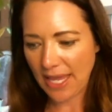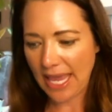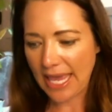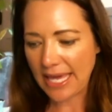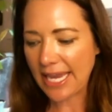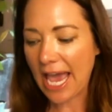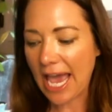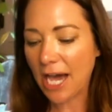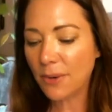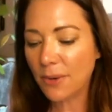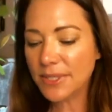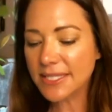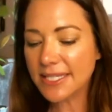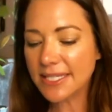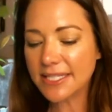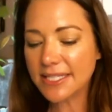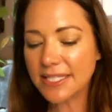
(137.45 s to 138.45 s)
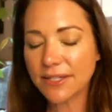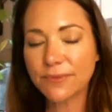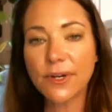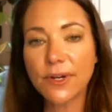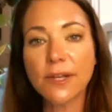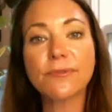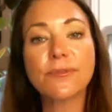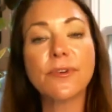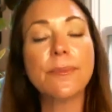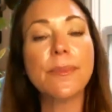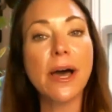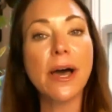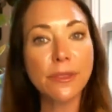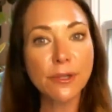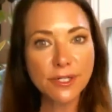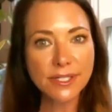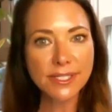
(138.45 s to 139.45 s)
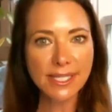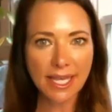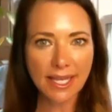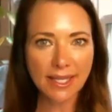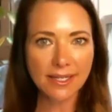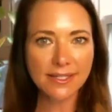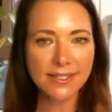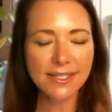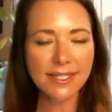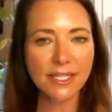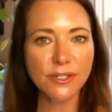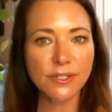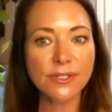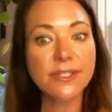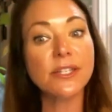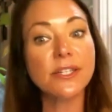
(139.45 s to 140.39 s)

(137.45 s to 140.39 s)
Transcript: And how is it different from other psychic skills,